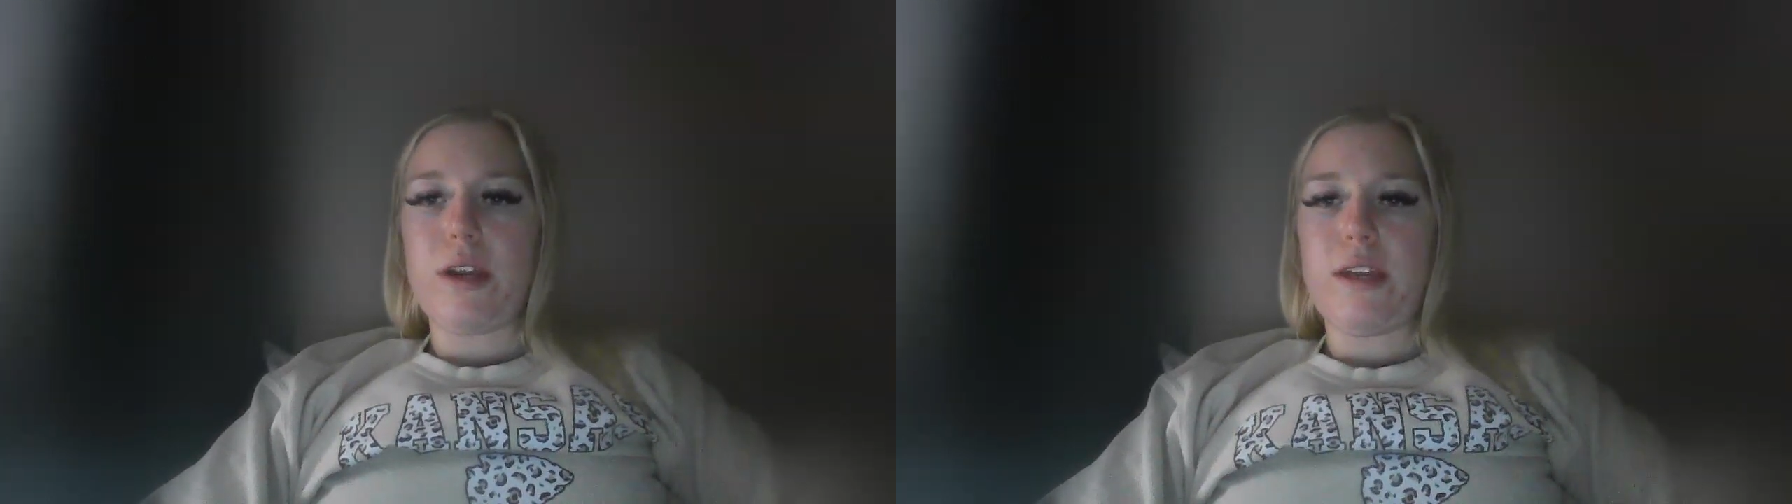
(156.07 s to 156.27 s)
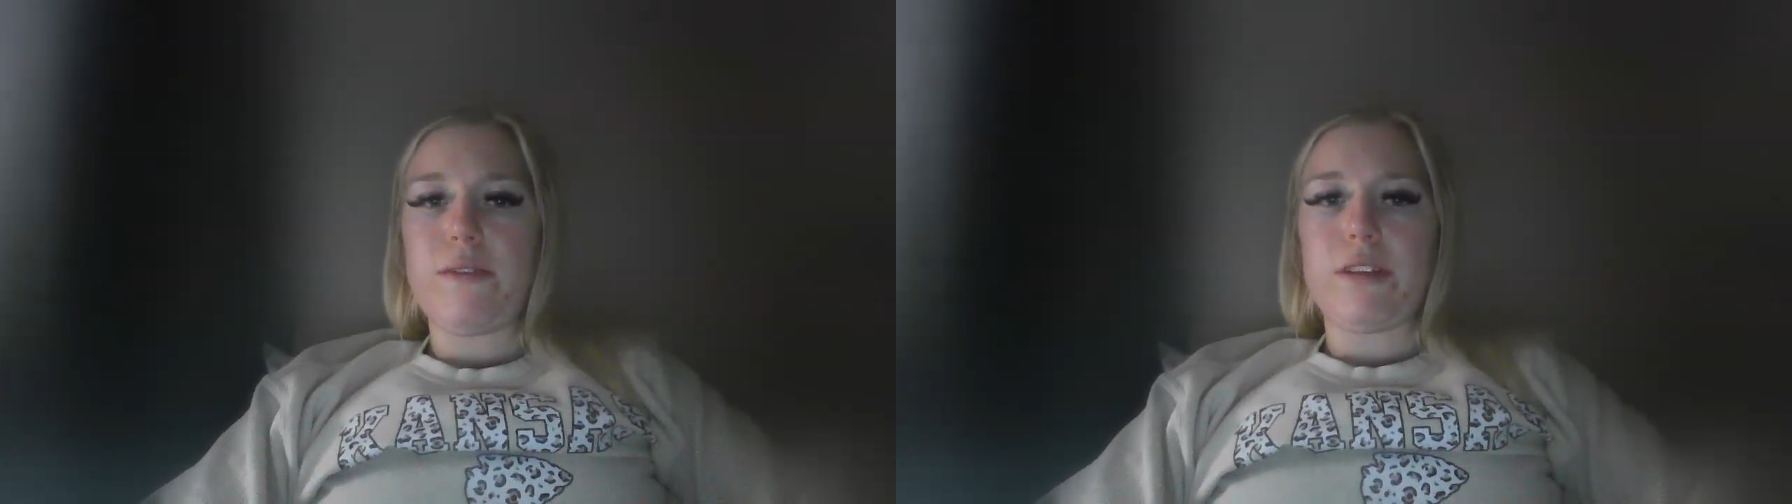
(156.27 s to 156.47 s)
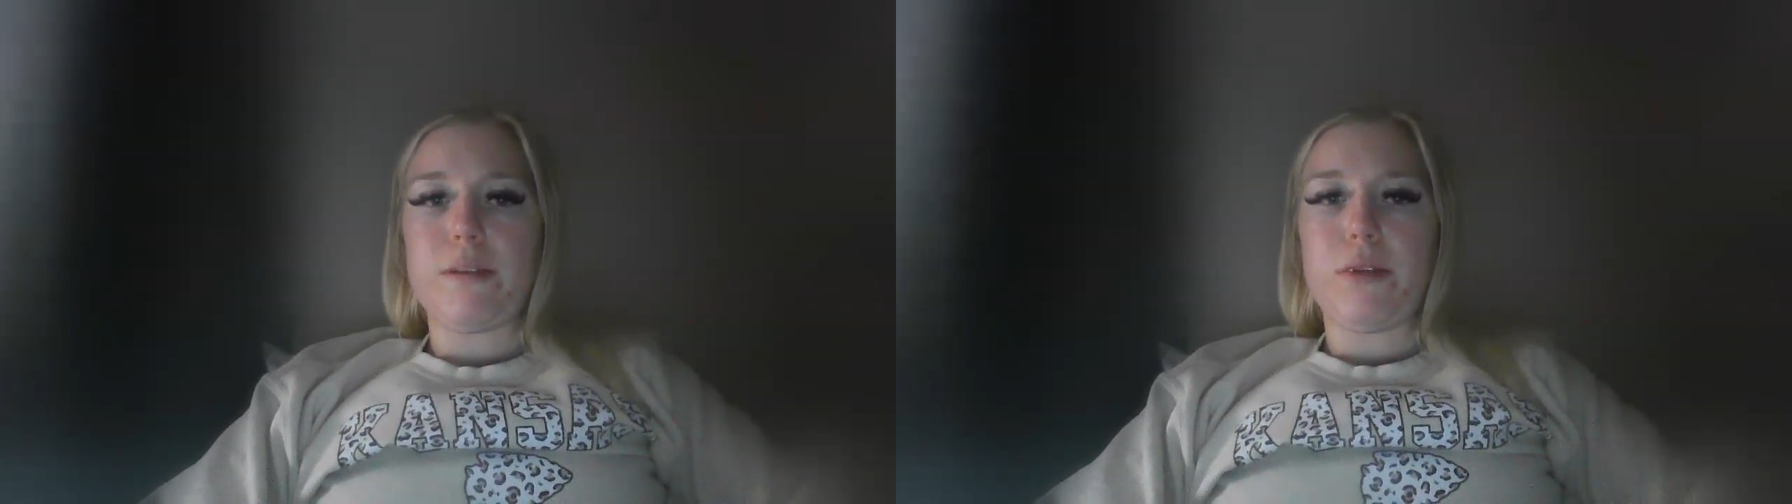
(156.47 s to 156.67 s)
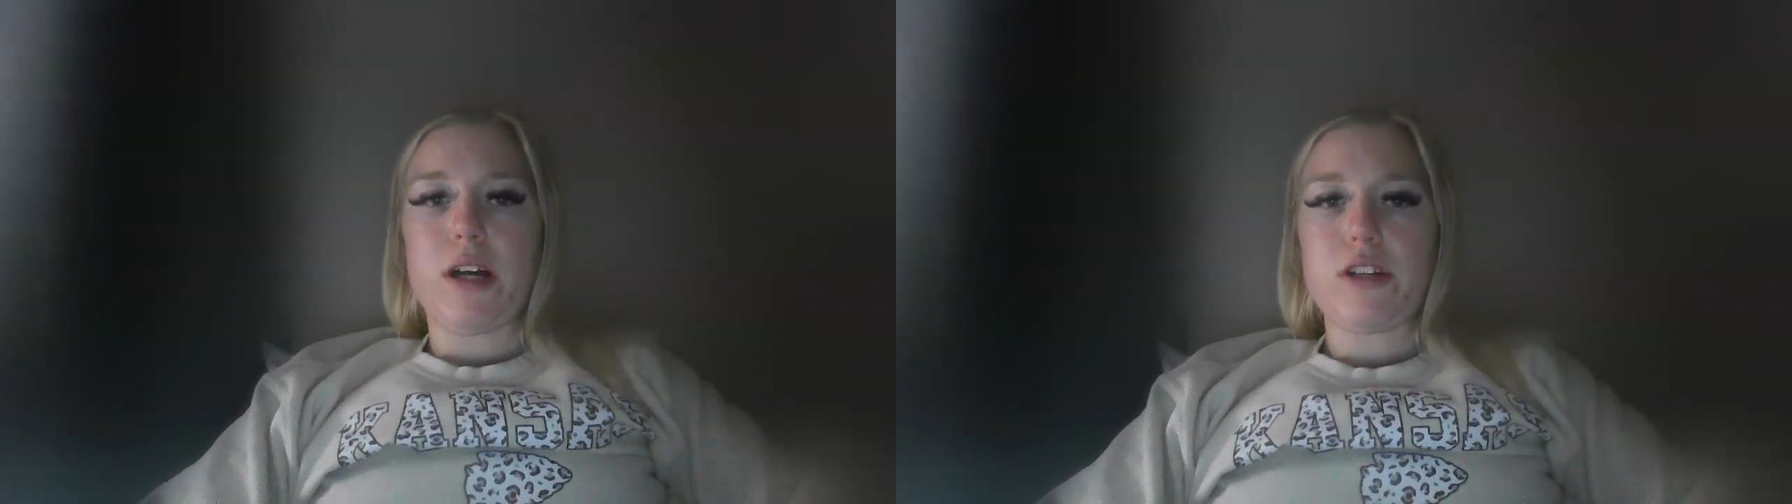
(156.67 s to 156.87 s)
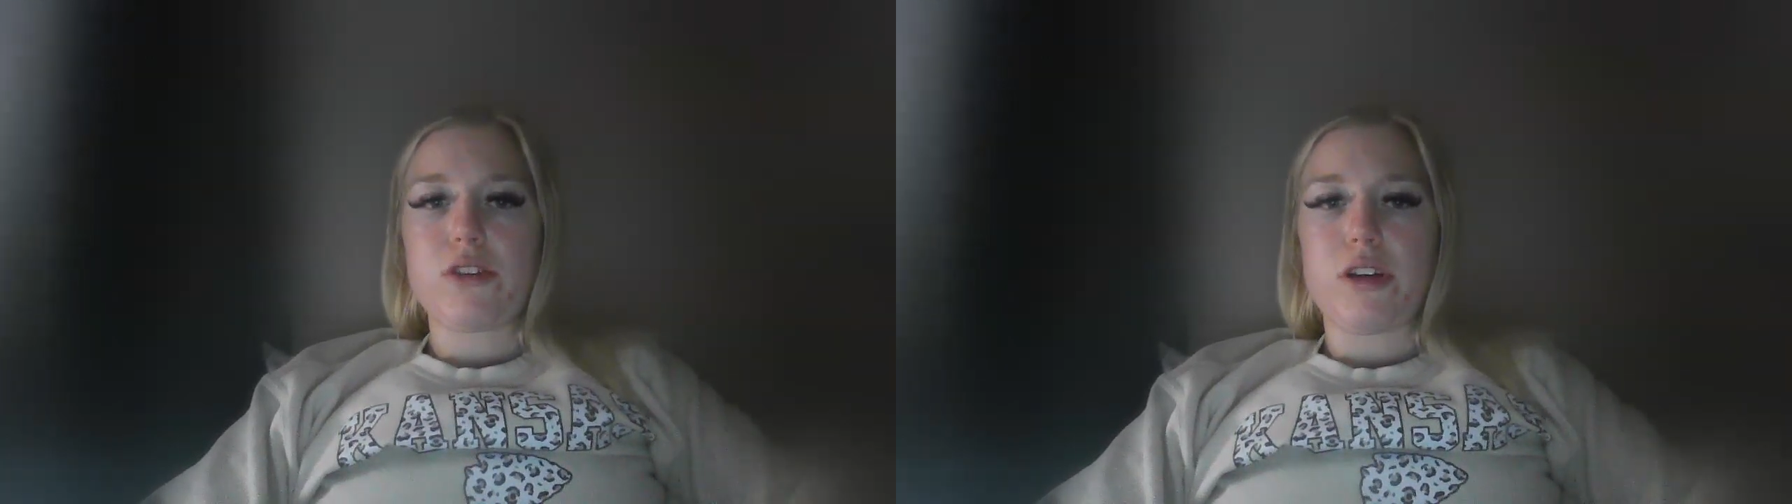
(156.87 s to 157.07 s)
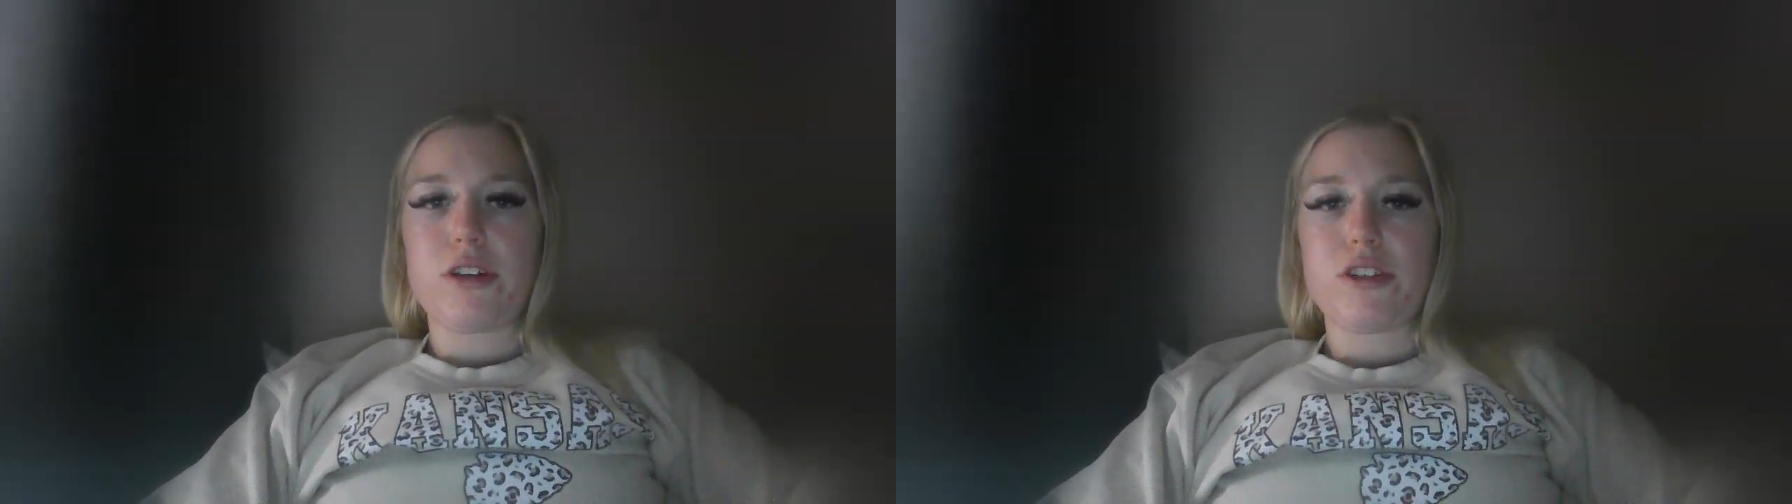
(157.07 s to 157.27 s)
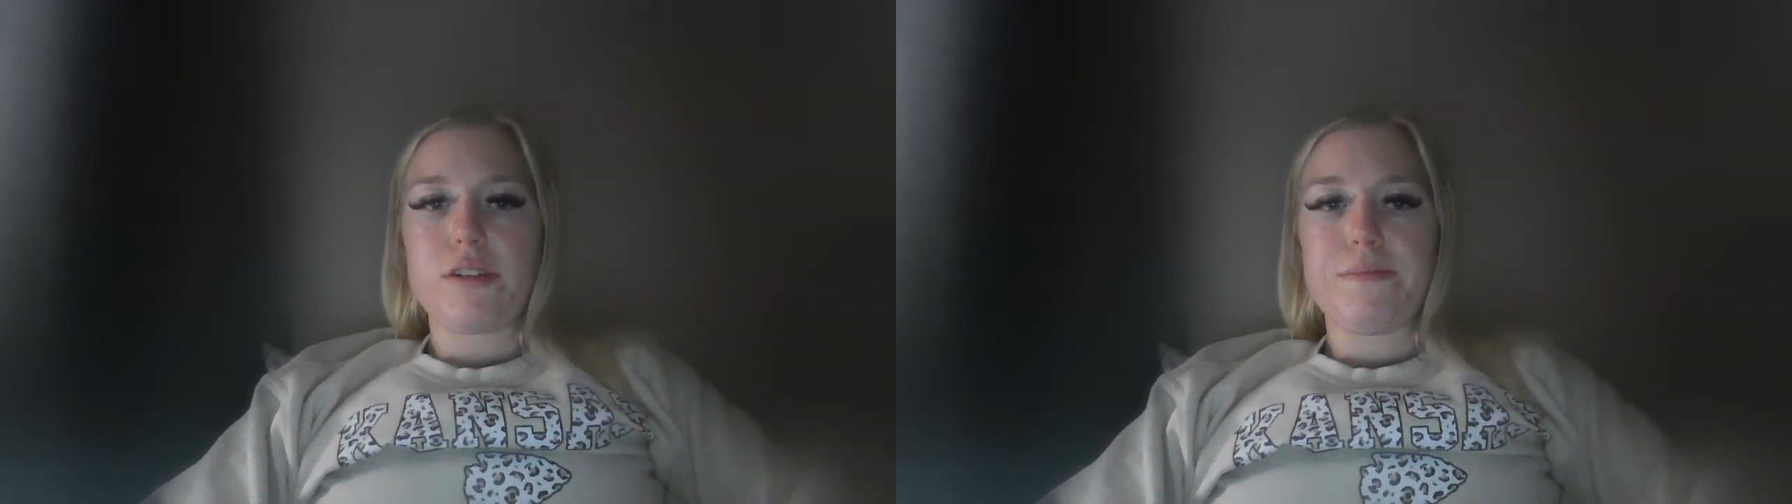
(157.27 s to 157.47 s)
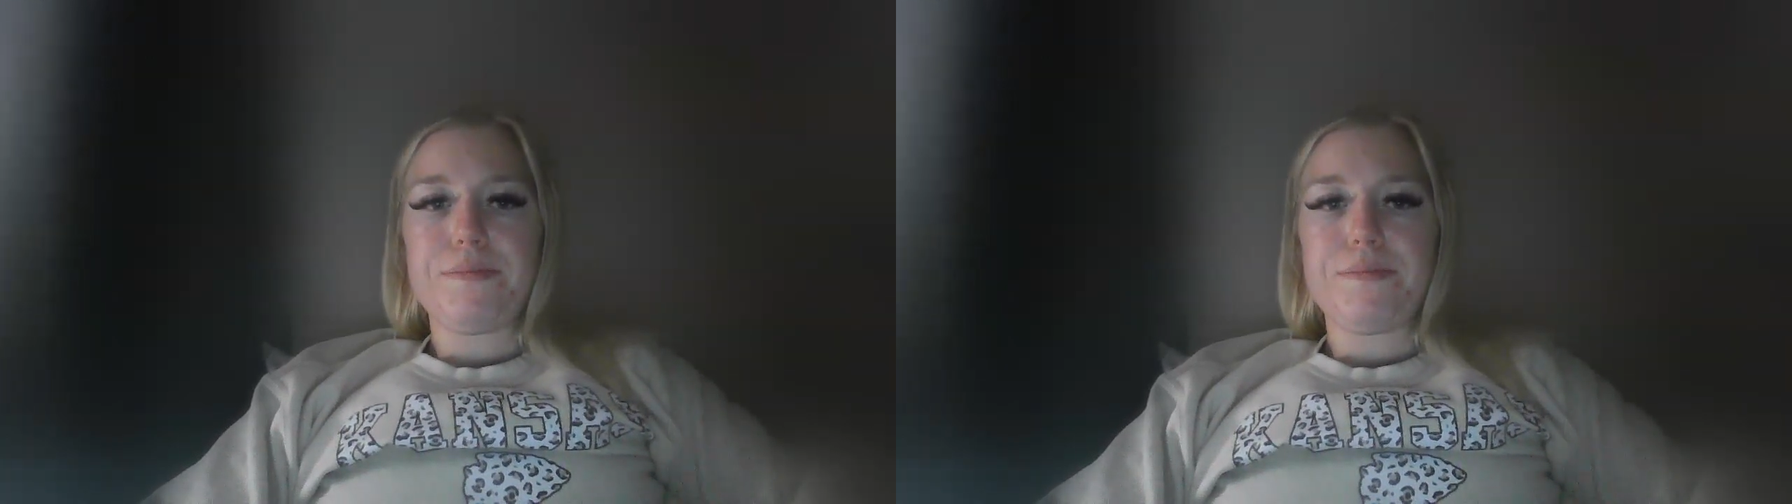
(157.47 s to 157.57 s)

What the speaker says: even the plot structure.